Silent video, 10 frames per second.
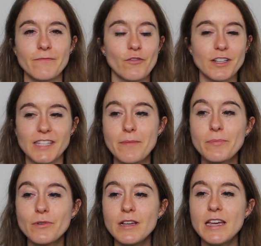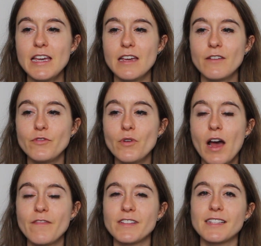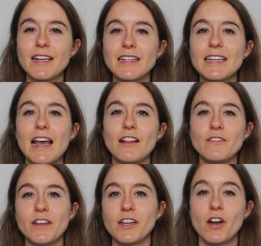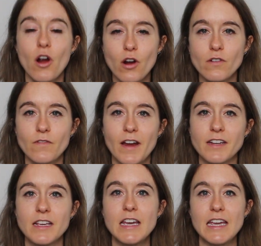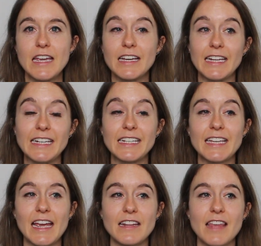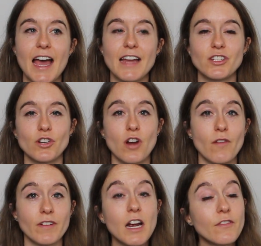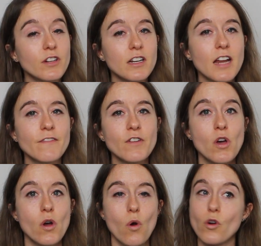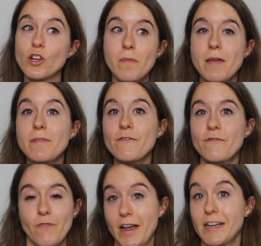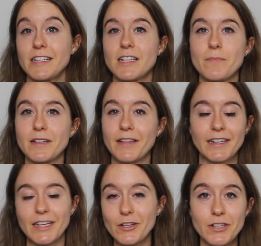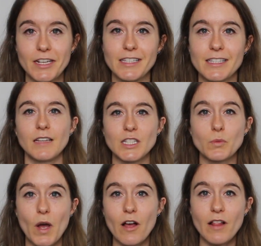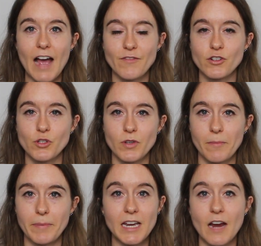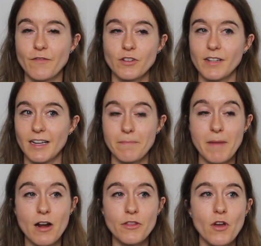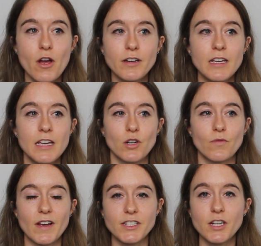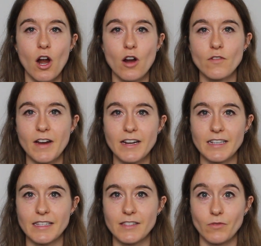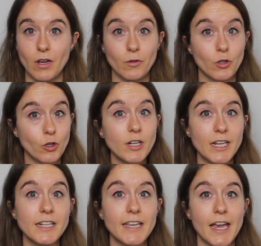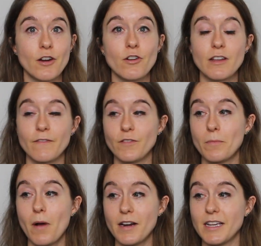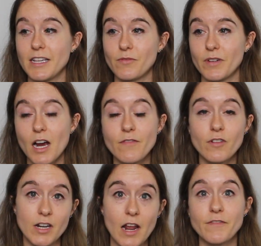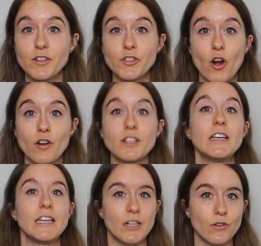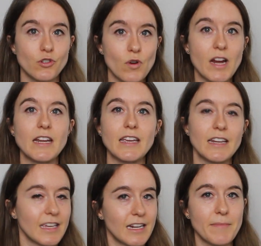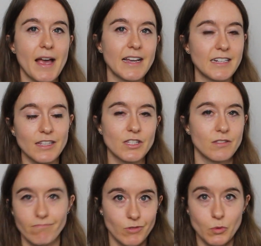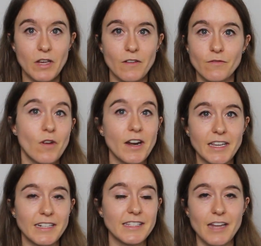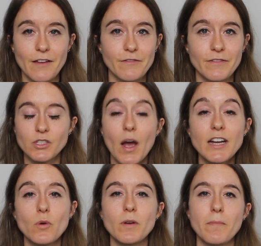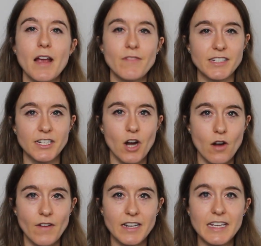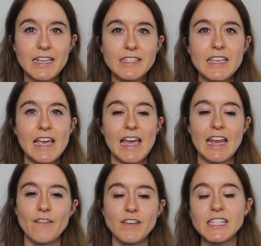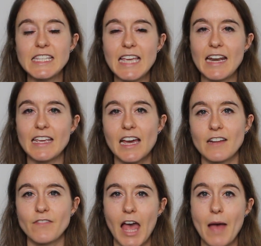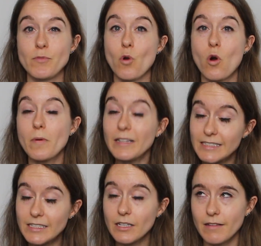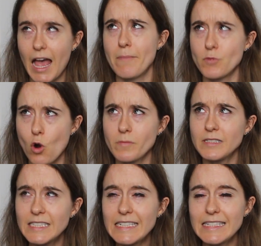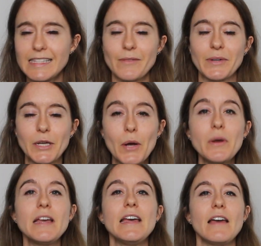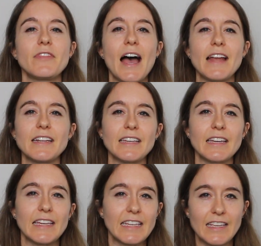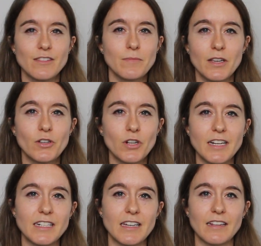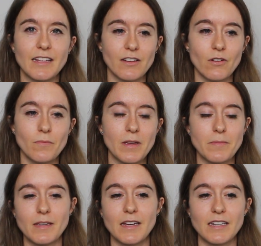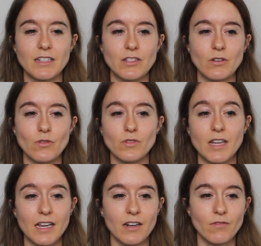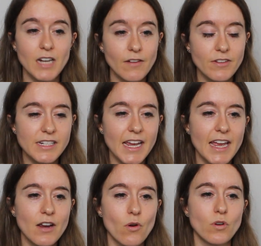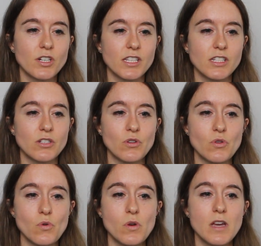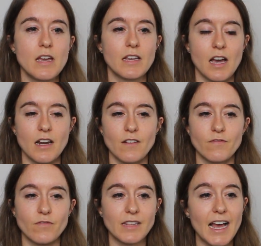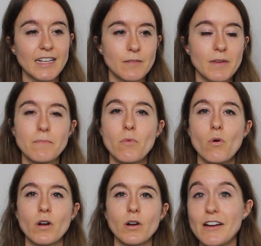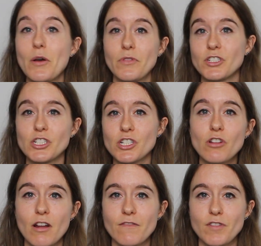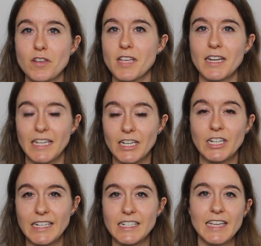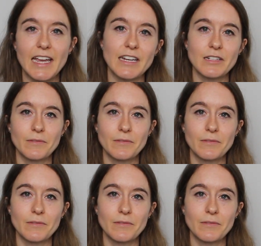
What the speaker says: For example, if you have a slightly elevated heart rate, it could indicate that you're not recovered enough, or you may be fighting something like an illness. As well, after doing a big effort like a marathon, your resting heart rate is a good indicator if your body is recovered enough to start, training and getting back into this swing of running and stuff. So I know what my resting heart rate is, and if I see any kind of abnormalities, there we go, that it gives me a good idea, like, oh, maybe I need to take a recovery day, or just to kind of relax a bit more. I don't know, there's just a lot of things that it could indicate.